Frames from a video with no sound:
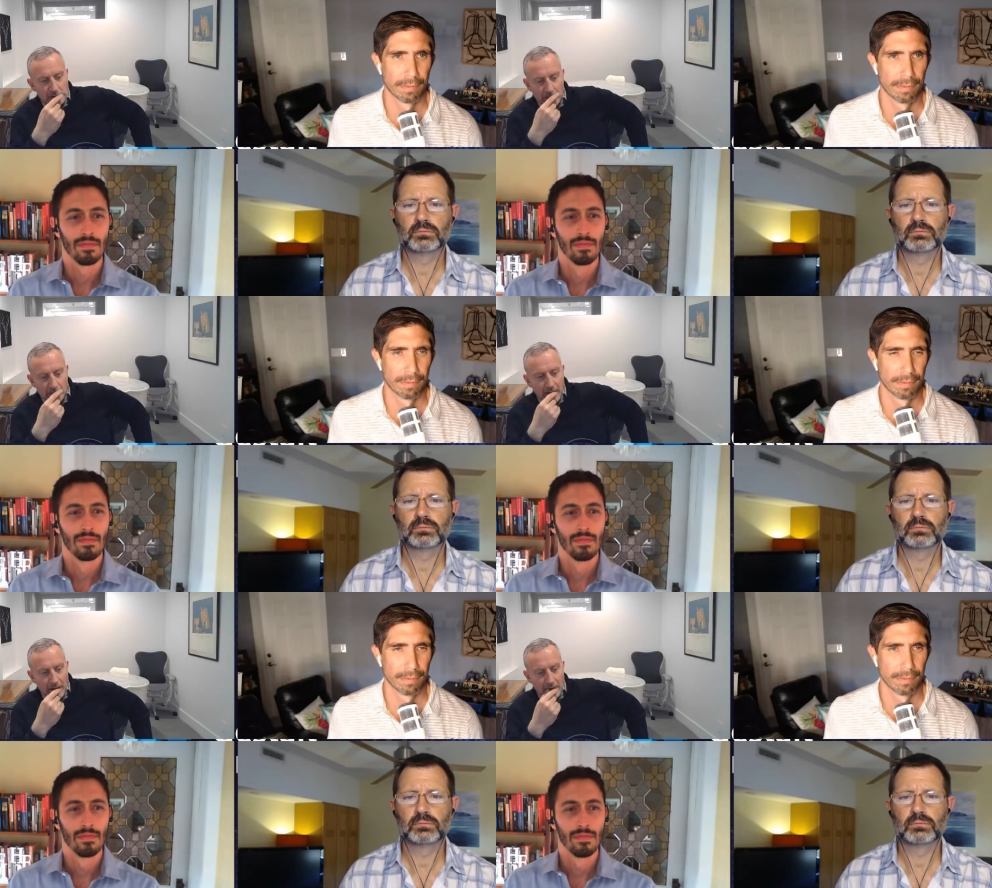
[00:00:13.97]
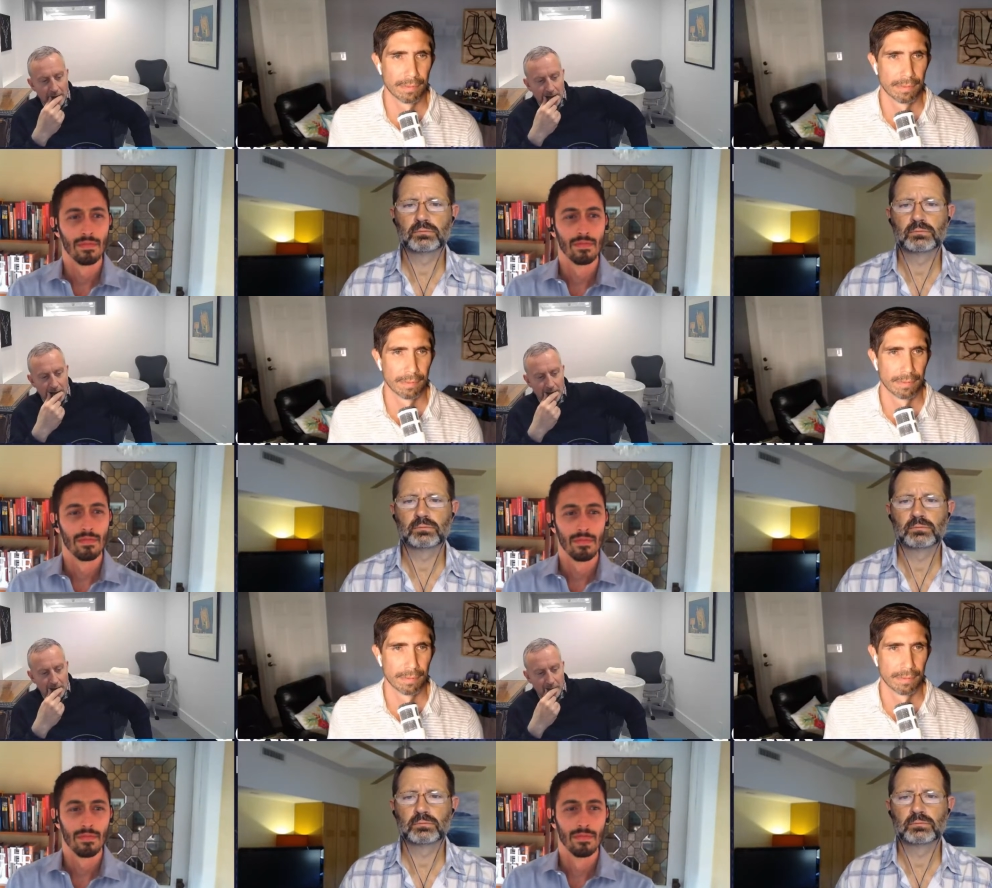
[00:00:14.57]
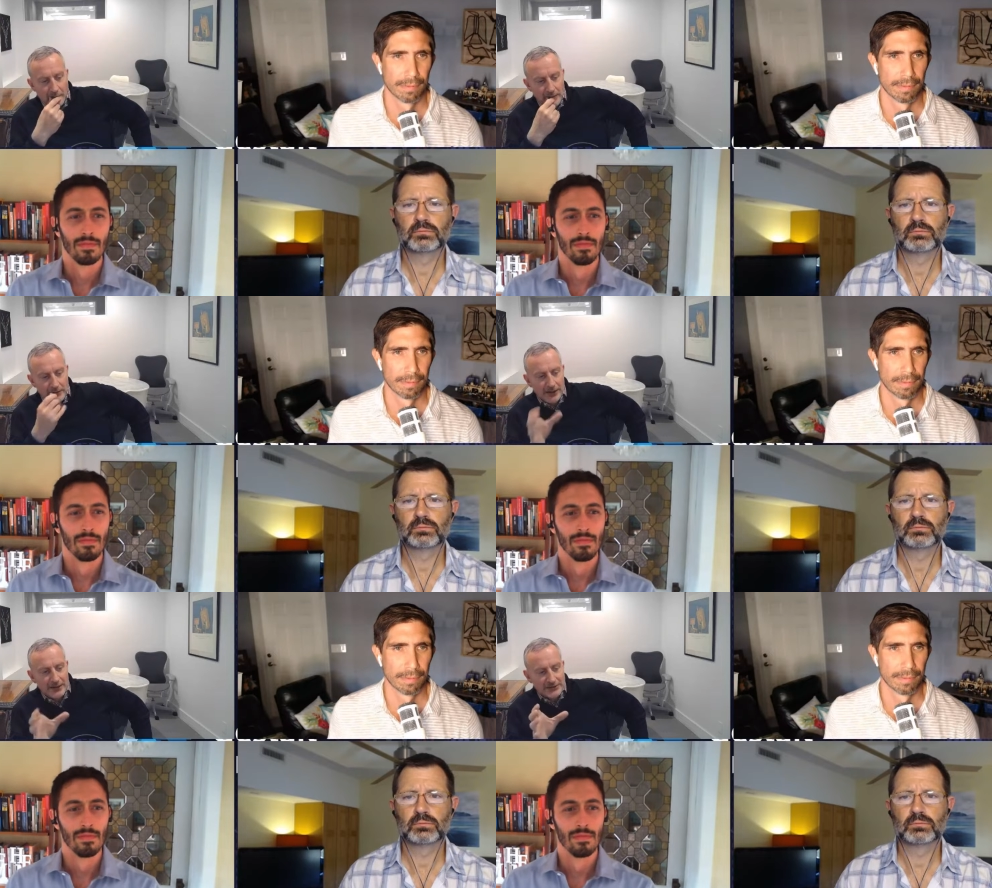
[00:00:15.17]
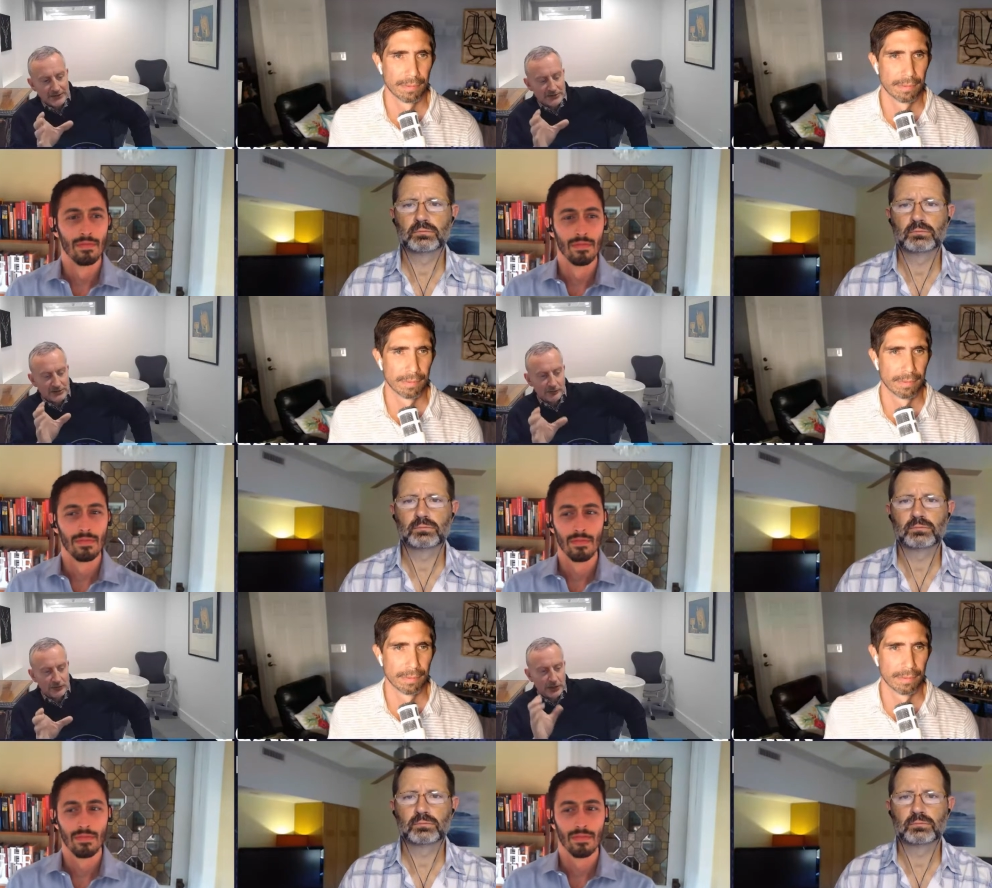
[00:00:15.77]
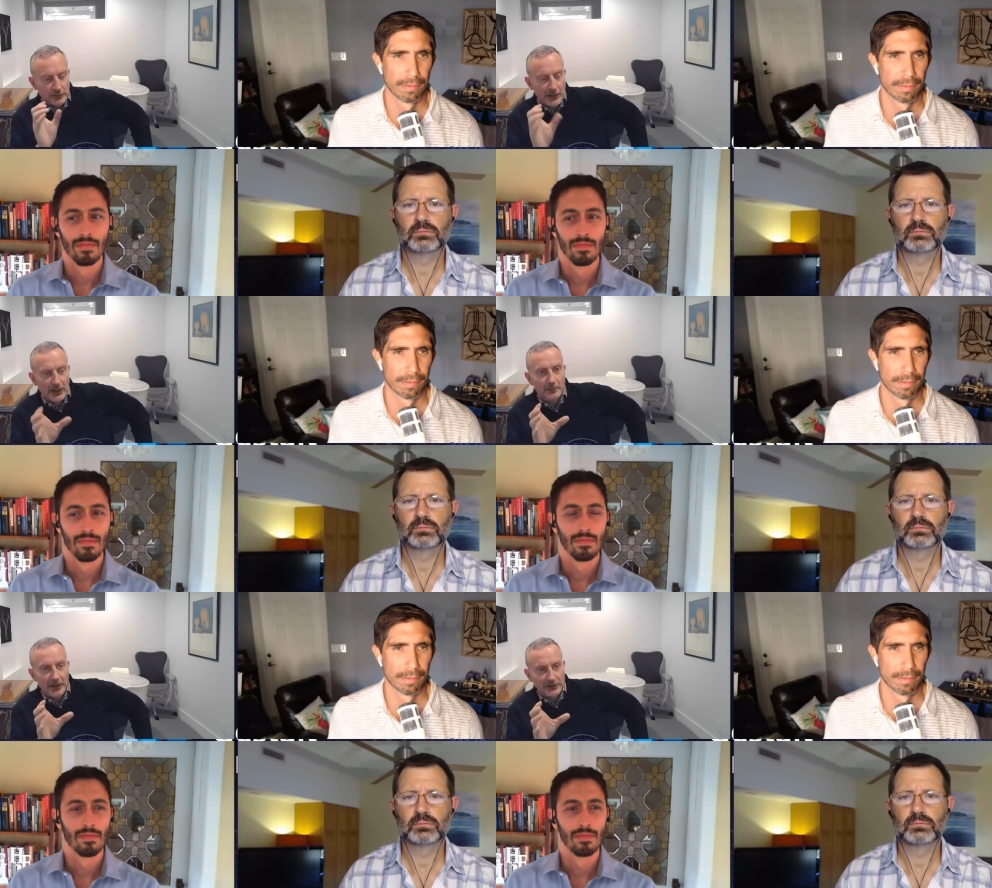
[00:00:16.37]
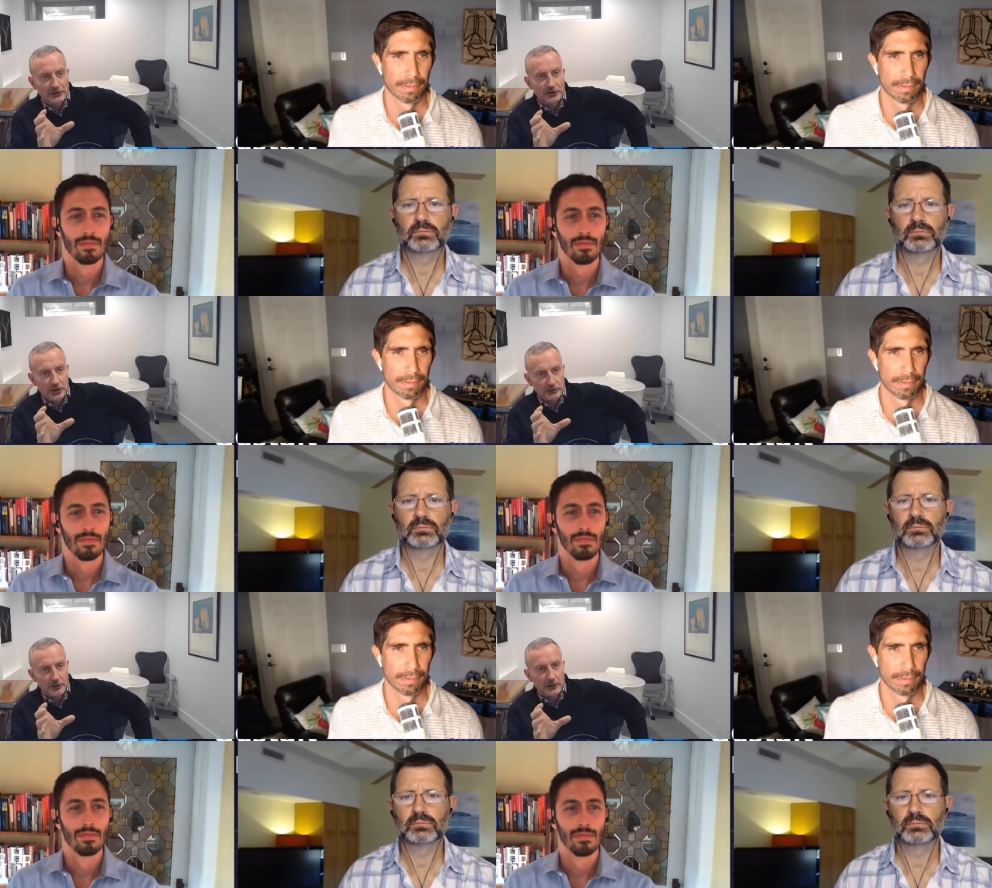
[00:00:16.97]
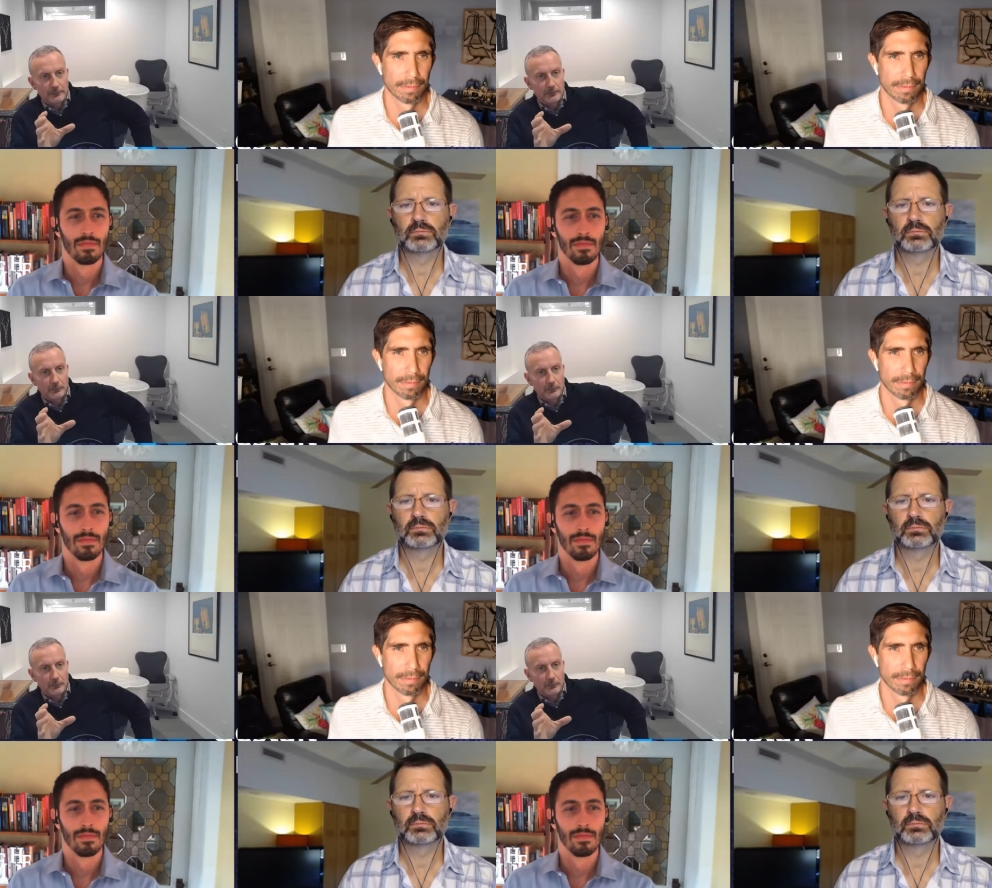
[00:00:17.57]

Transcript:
Speaker 1: So I, in the late sixties, as I said, we had a pegged exchange rate,